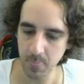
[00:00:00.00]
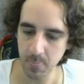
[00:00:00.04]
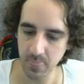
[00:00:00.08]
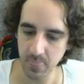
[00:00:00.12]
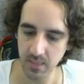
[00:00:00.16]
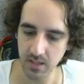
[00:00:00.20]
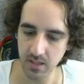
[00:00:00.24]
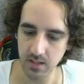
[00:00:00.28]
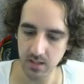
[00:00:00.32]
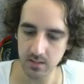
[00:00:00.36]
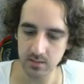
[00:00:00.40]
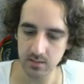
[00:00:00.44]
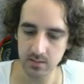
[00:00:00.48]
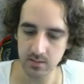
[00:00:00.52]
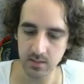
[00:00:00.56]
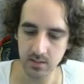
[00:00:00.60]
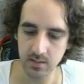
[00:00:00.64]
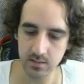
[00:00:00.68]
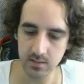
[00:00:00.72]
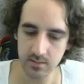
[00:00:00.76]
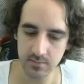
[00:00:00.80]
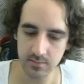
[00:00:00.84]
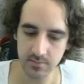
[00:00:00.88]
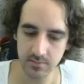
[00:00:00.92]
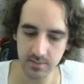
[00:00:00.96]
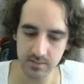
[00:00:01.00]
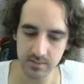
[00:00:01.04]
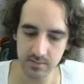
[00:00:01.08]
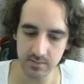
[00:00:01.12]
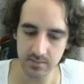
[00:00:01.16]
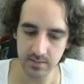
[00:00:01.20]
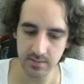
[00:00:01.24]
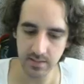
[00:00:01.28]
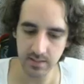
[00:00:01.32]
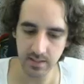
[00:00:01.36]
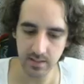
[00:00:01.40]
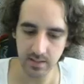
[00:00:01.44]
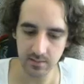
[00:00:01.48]
And then as far as the
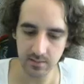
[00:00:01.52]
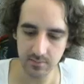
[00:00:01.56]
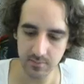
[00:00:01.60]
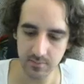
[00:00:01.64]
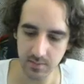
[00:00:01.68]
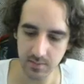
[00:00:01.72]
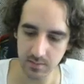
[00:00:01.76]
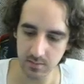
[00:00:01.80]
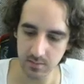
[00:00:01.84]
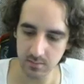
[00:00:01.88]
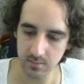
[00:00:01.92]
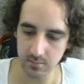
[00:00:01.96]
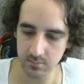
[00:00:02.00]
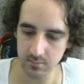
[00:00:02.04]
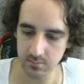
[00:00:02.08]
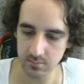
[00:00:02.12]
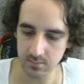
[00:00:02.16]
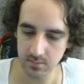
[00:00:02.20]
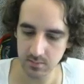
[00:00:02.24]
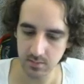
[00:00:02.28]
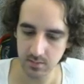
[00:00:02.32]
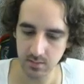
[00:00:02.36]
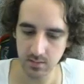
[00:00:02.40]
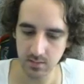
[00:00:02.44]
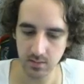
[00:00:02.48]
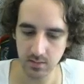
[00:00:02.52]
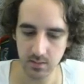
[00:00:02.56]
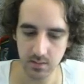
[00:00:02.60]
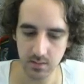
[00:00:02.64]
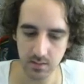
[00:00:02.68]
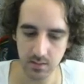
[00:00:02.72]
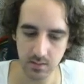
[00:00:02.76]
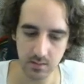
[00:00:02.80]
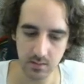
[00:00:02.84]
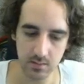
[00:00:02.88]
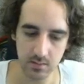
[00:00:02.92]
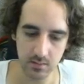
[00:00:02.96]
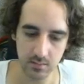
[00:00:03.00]
alpha goes, I'm
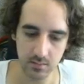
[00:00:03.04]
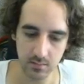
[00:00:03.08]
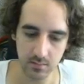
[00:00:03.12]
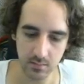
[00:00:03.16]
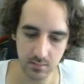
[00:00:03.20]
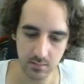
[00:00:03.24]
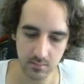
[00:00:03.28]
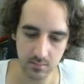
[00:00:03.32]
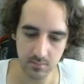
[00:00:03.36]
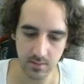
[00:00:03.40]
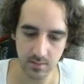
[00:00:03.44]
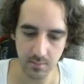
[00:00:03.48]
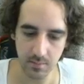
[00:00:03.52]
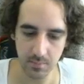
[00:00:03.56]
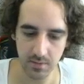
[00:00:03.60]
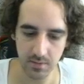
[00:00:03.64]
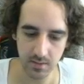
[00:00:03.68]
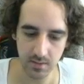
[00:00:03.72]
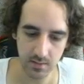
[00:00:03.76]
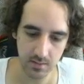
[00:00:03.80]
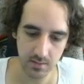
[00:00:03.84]
gonna go and grab it